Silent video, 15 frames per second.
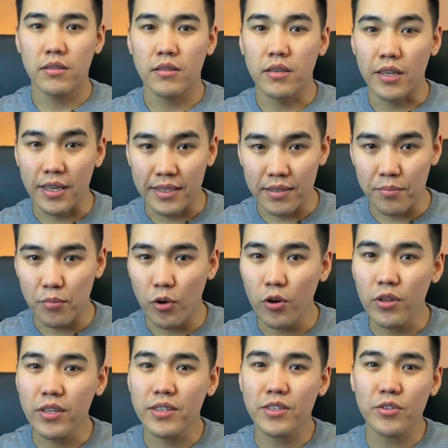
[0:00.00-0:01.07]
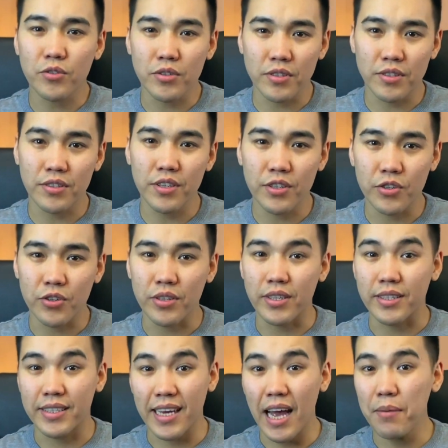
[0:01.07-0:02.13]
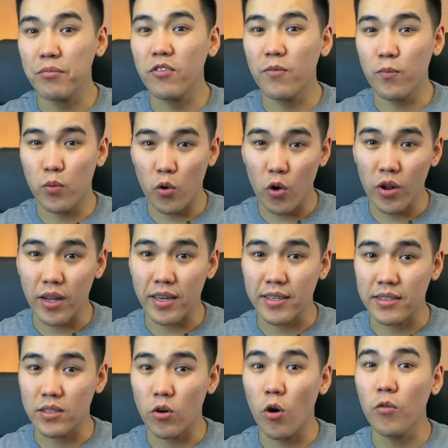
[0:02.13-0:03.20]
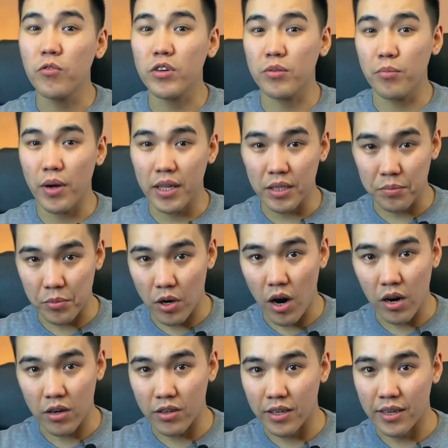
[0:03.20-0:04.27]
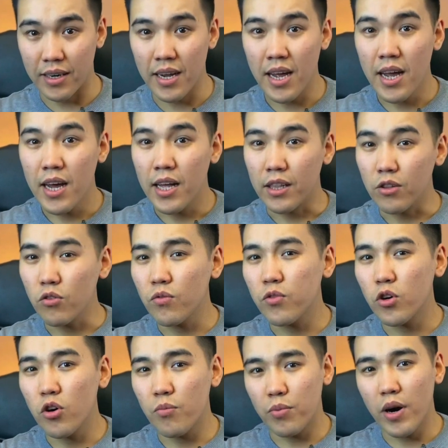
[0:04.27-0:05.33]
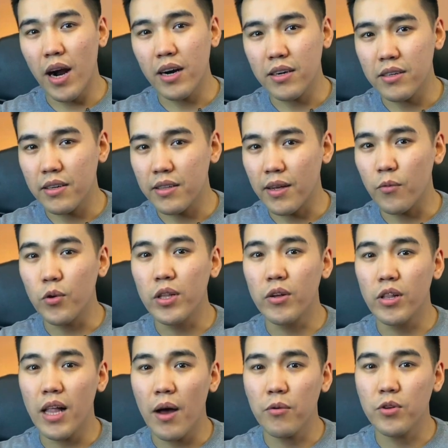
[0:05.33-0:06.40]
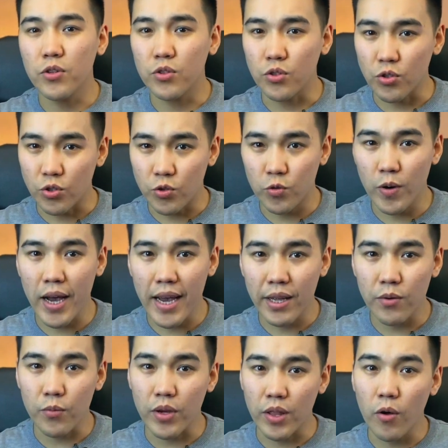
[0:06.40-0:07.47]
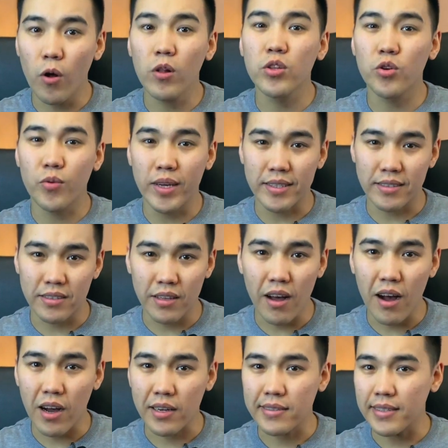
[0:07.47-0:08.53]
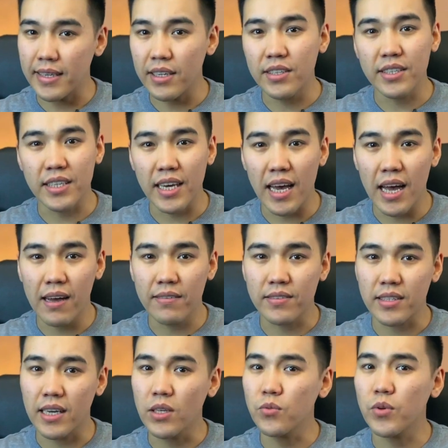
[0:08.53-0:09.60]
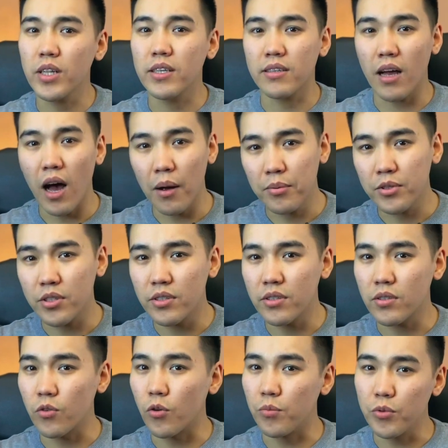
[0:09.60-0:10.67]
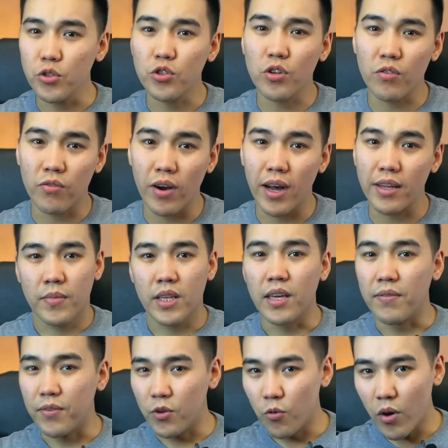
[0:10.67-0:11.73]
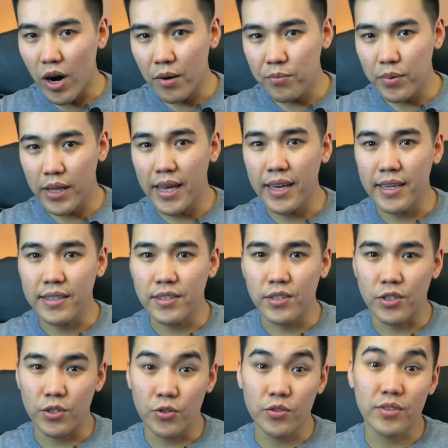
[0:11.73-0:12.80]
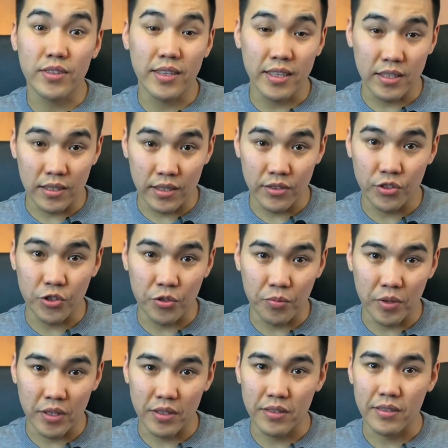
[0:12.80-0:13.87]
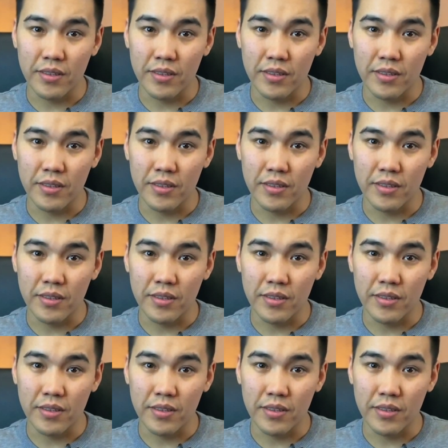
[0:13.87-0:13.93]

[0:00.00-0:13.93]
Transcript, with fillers: It is important to consider the type of product offered by the broker. Look for a broker that will allow you to trade with all US stocks, ETFs, as well as options or mutual funds if you are planning to use these instruments.